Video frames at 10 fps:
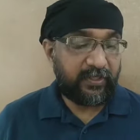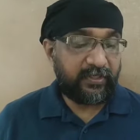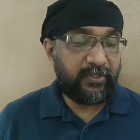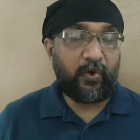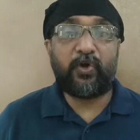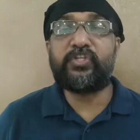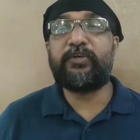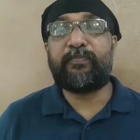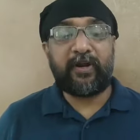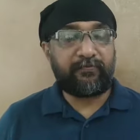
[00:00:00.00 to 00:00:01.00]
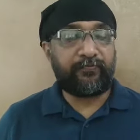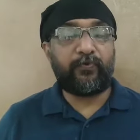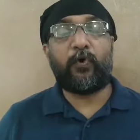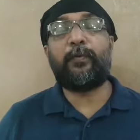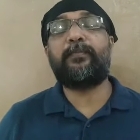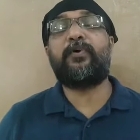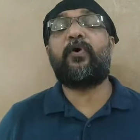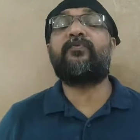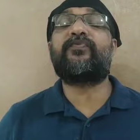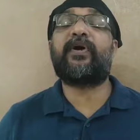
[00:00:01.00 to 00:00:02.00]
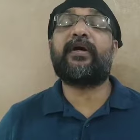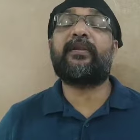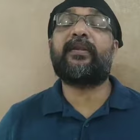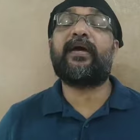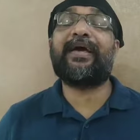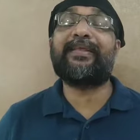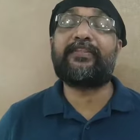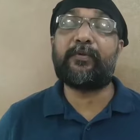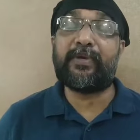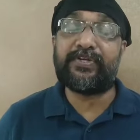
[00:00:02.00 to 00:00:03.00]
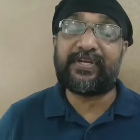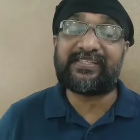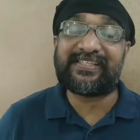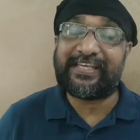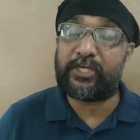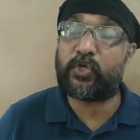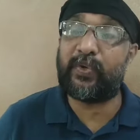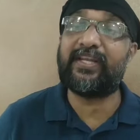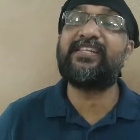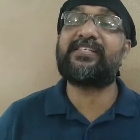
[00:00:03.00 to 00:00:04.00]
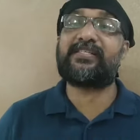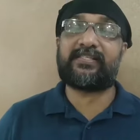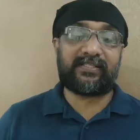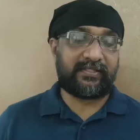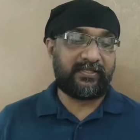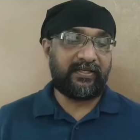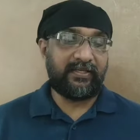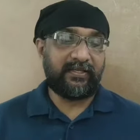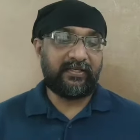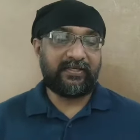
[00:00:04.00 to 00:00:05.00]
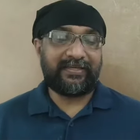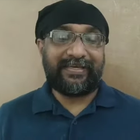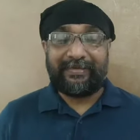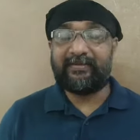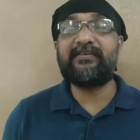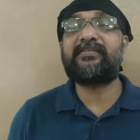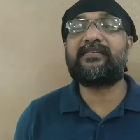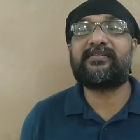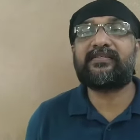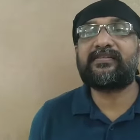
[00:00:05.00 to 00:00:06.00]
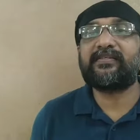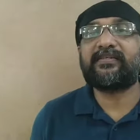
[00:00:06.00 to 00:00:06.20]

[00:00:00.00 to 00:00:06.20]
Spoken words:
The algebraic form of an arithmetic sequence is